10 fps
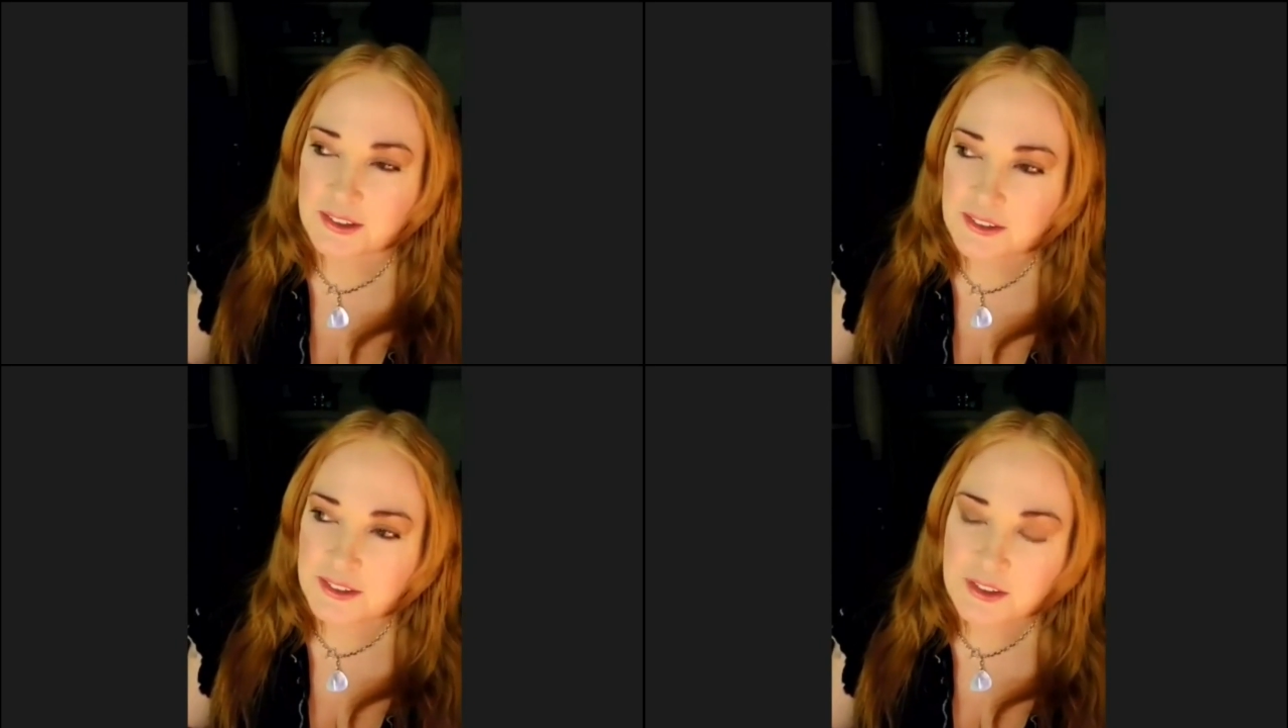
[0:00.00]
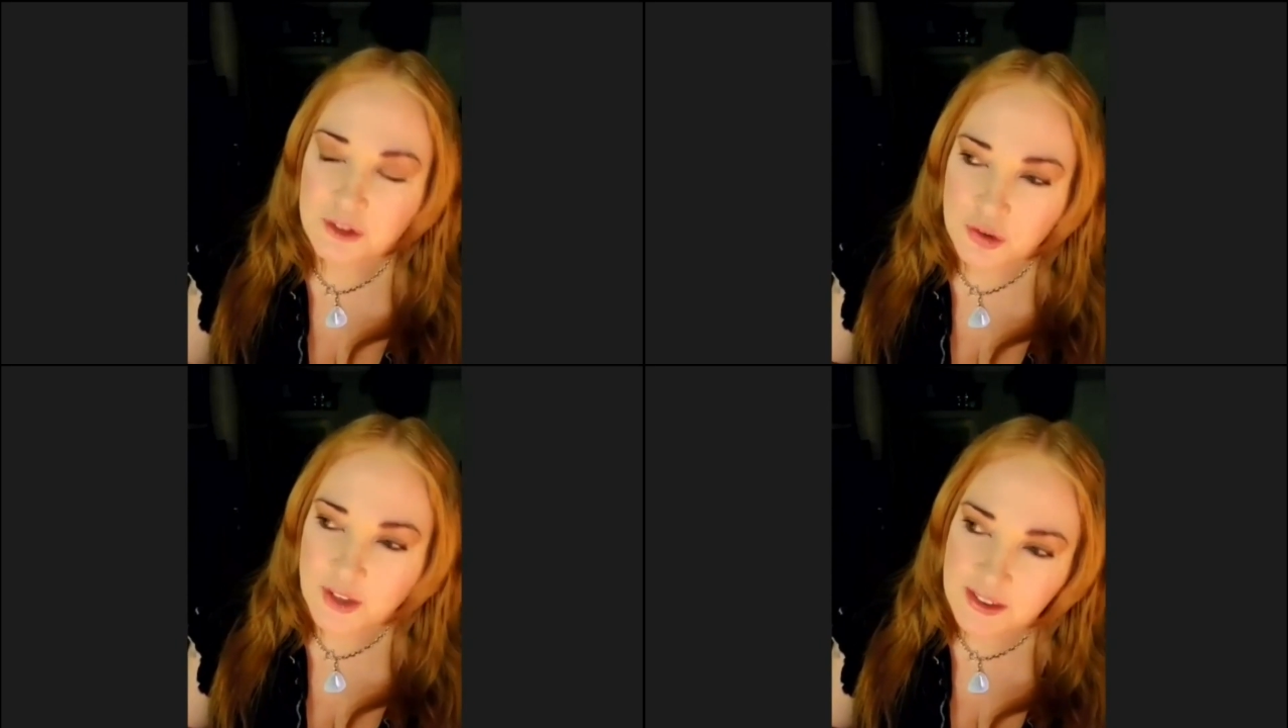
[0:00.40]

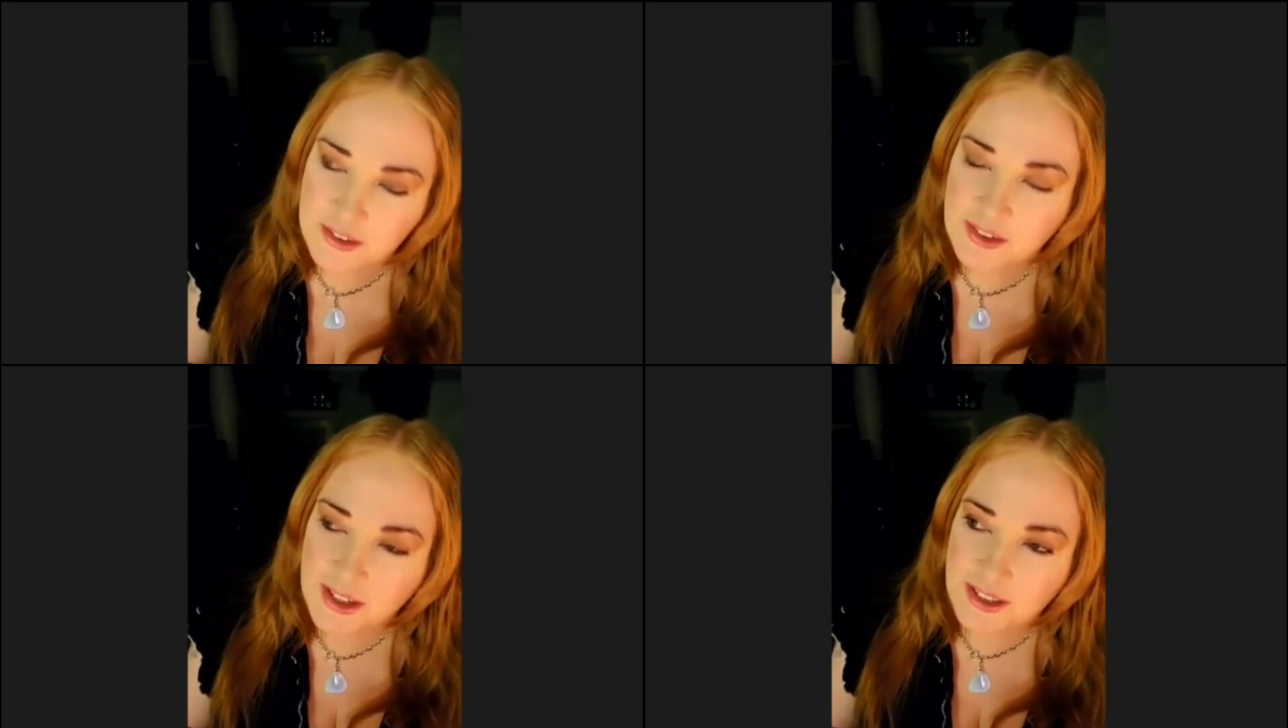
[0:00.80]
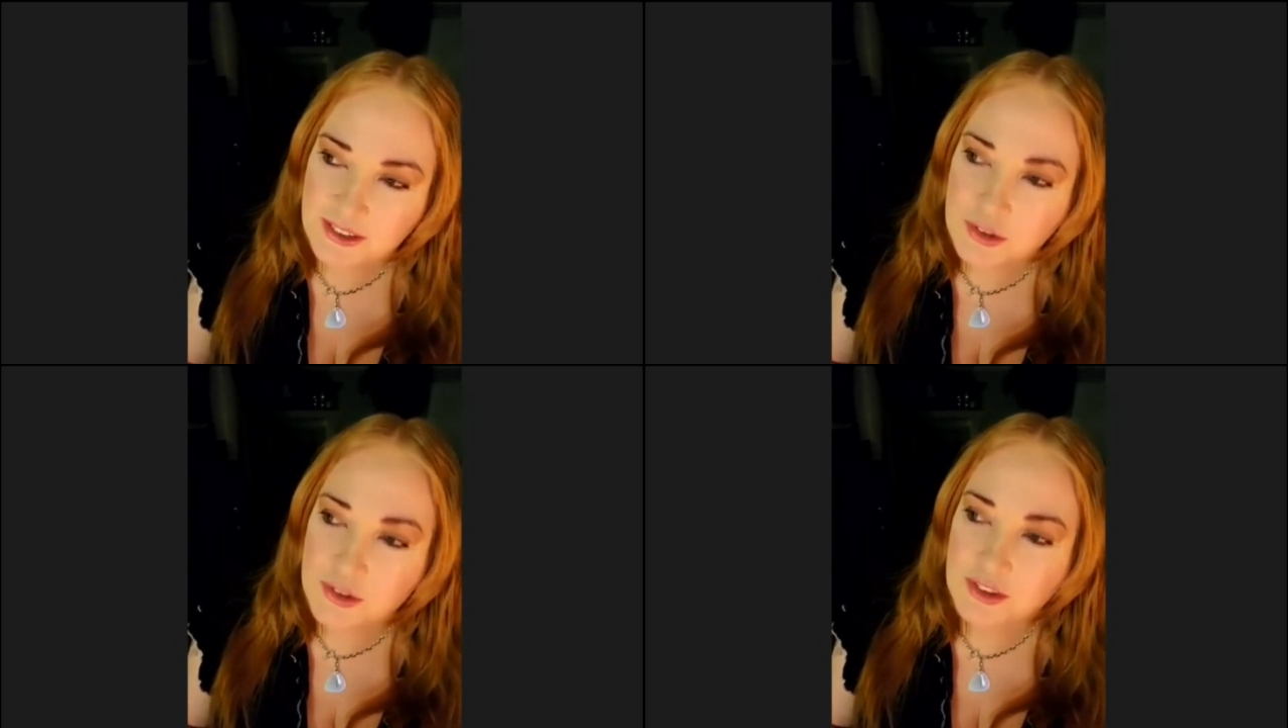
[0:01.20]
didn't
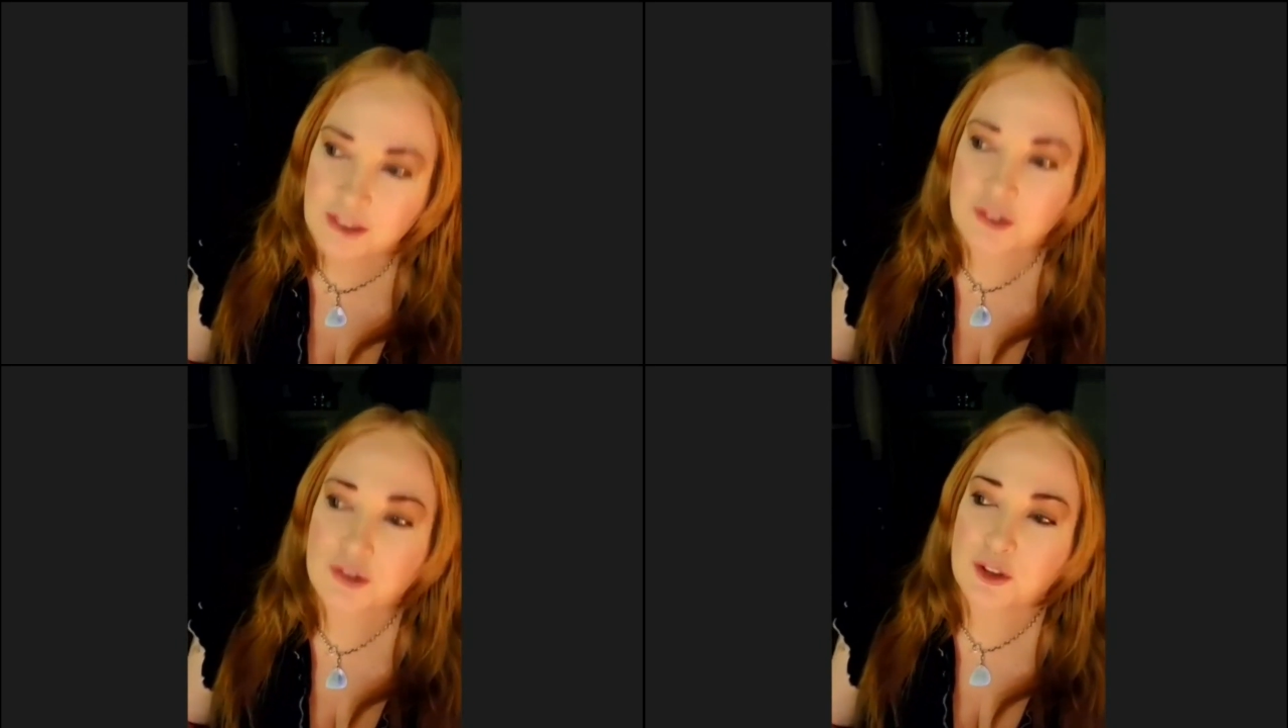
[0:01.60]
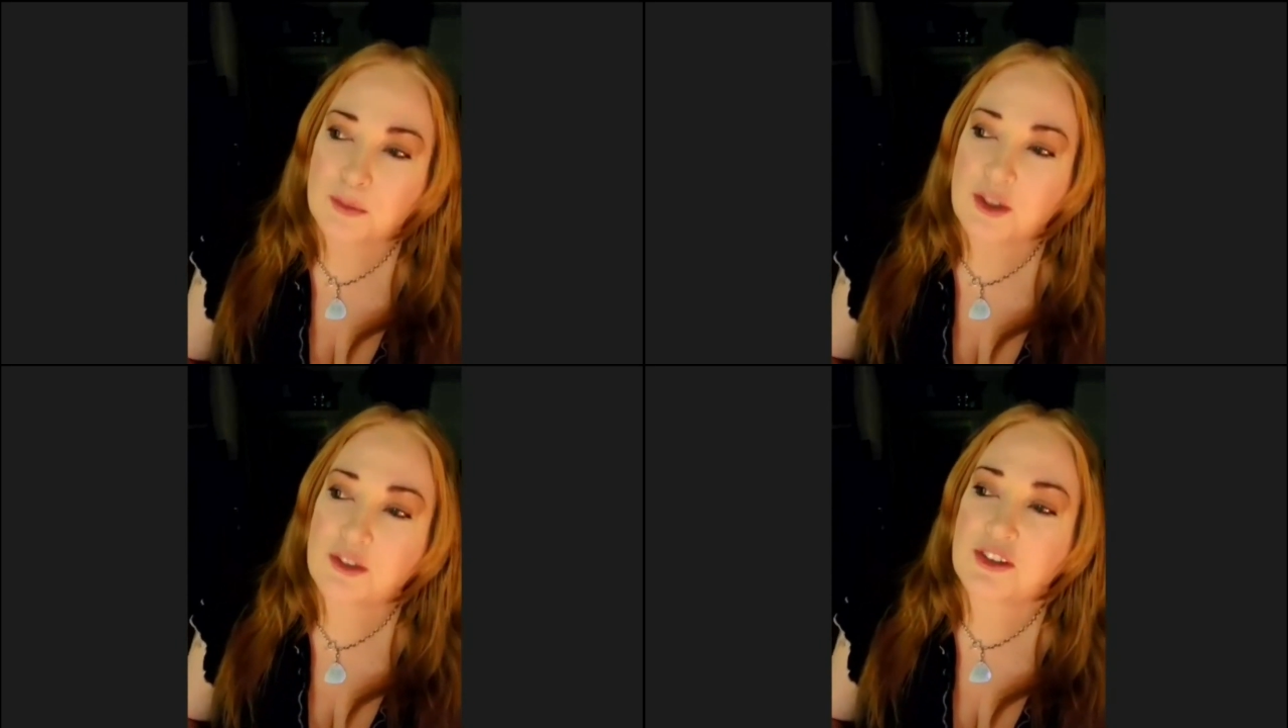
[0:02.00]
translate to industrial
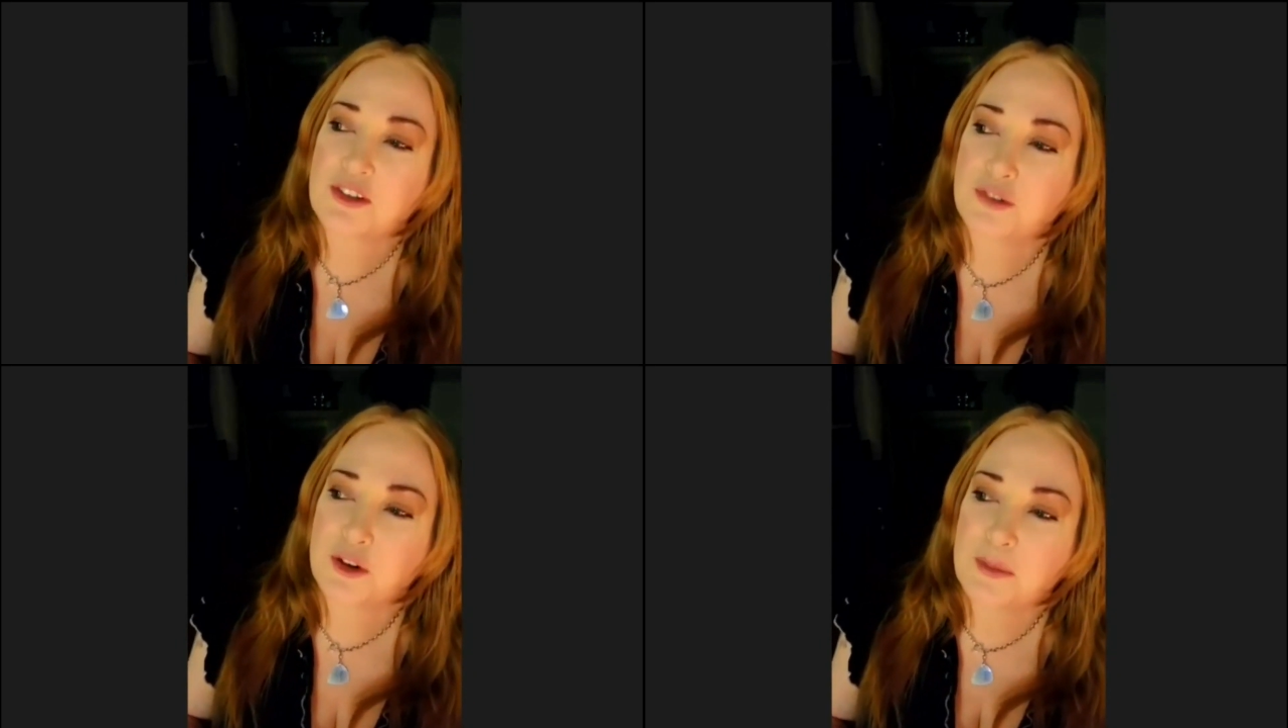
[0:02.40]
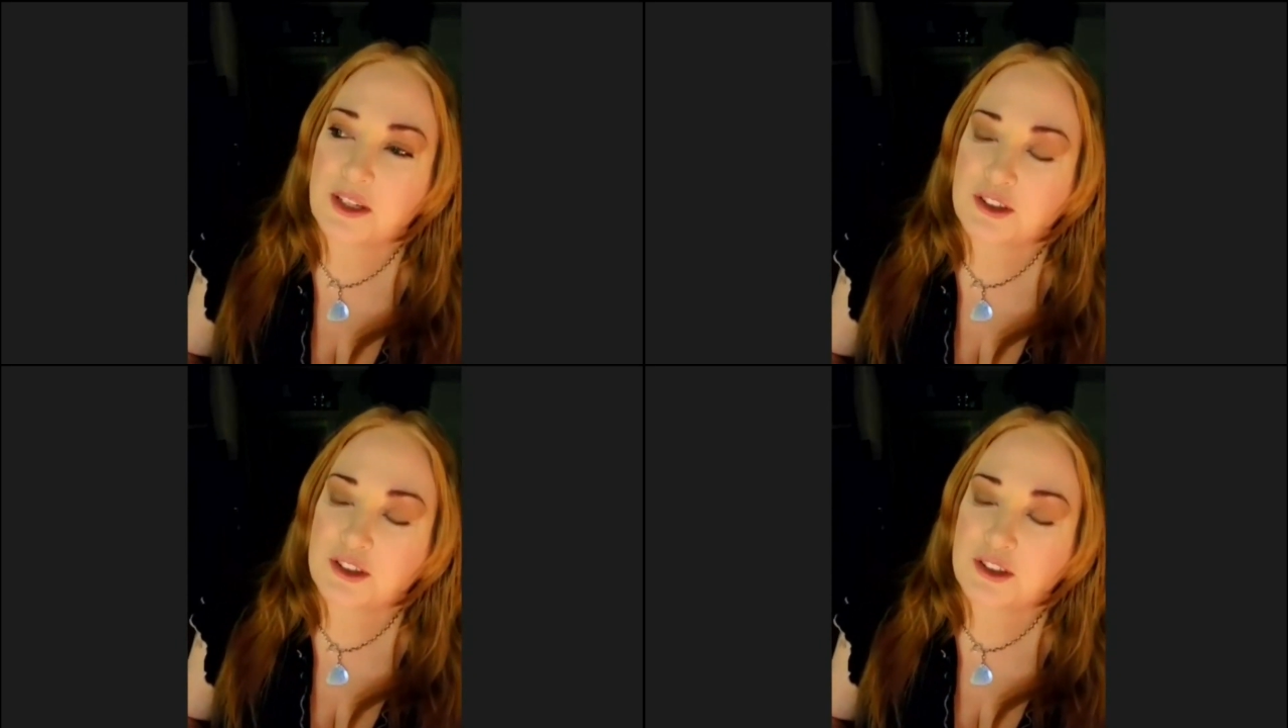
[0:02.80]
music for me.